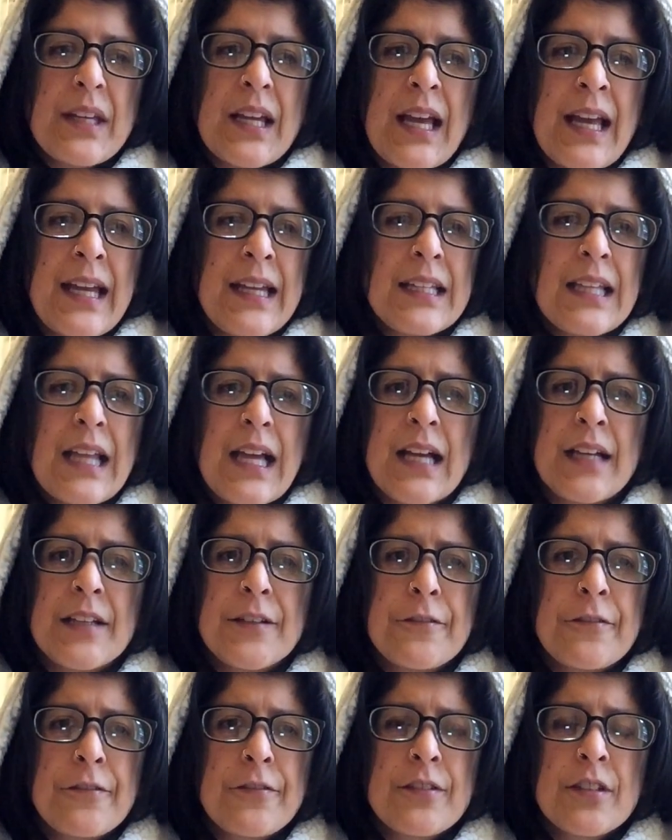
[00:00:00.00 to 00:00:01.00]

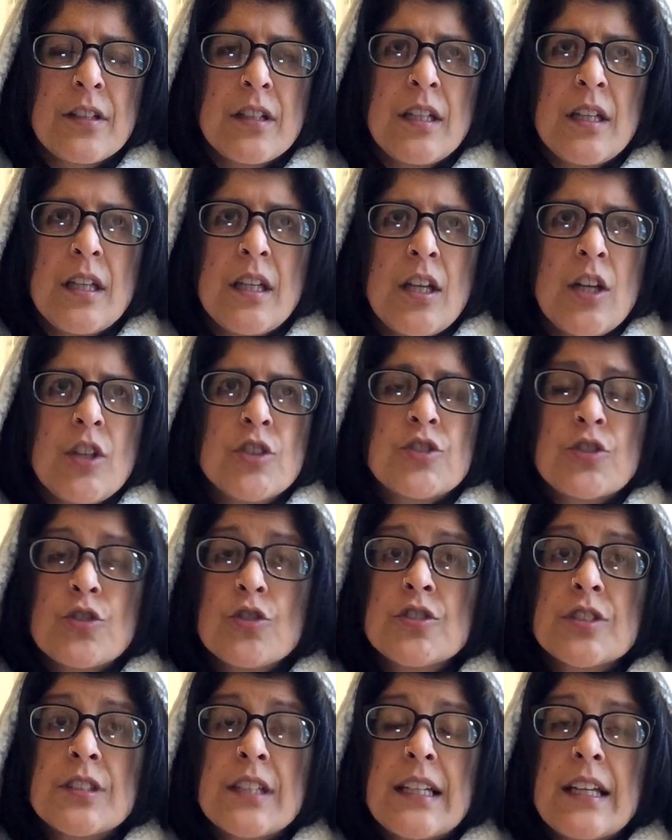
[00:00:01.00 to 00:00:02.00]
A-Life.
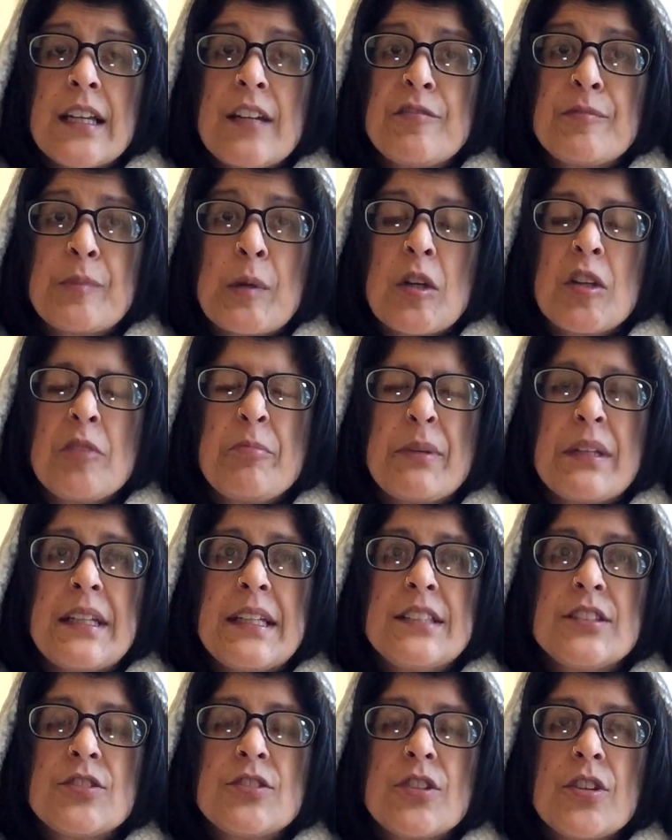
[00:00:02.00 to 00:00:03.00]
Stussy I've probably been
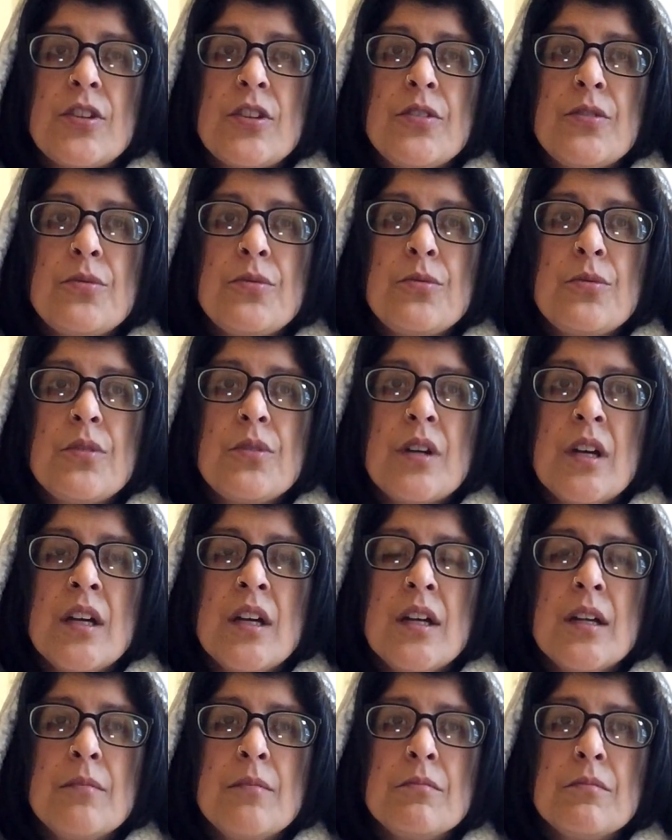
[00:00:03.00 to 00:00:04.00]
into
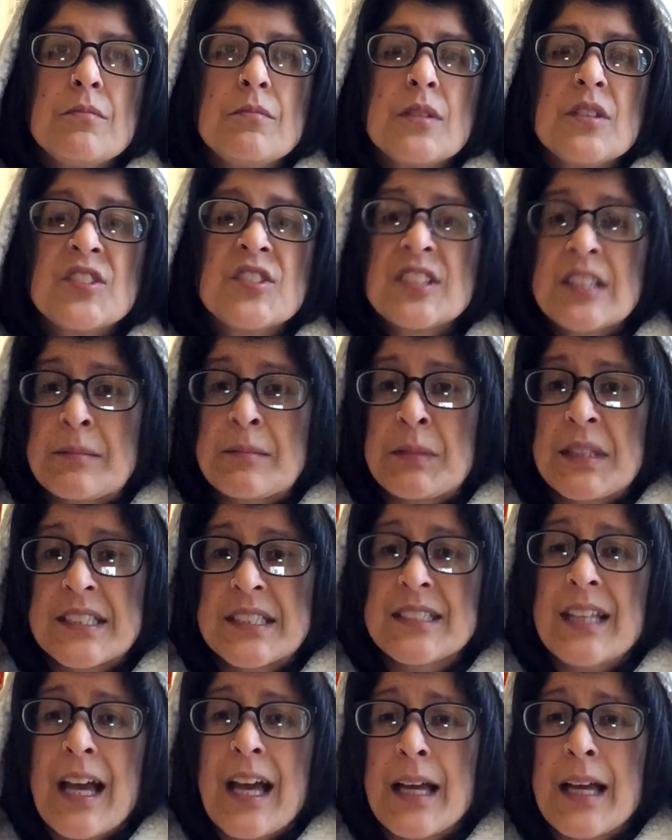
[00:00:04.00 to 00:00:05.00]
similar